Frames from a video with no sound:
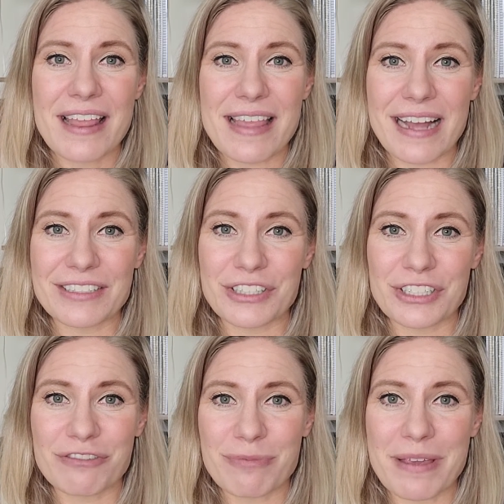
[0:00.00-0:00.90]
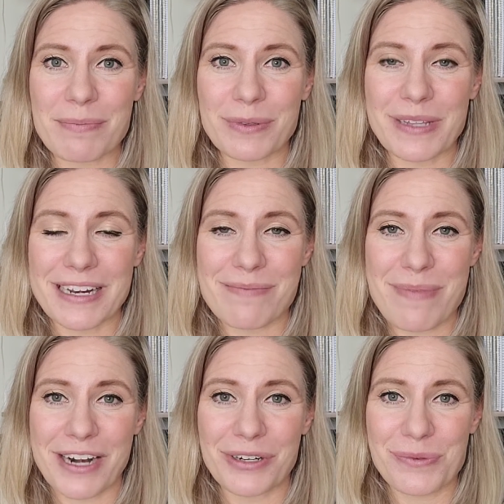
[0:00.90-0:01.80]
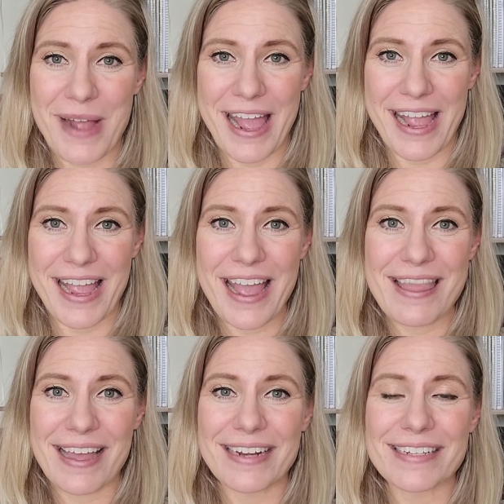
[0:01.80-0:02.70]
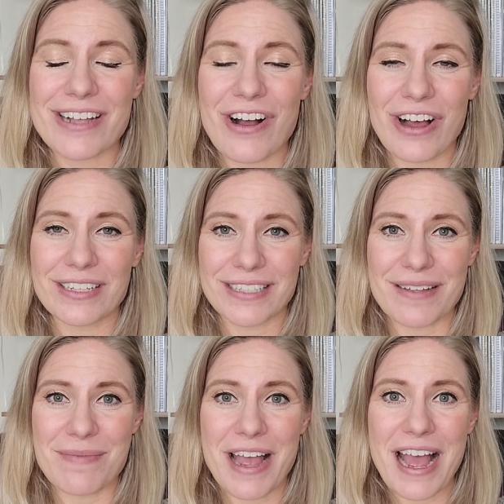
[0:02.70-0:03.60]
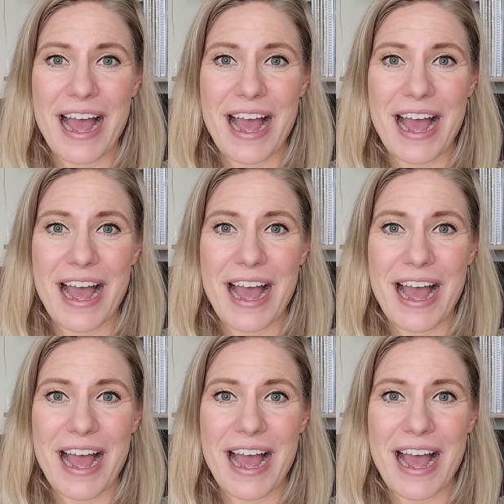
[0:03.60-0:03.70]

that serve people in a better way. That is awesome.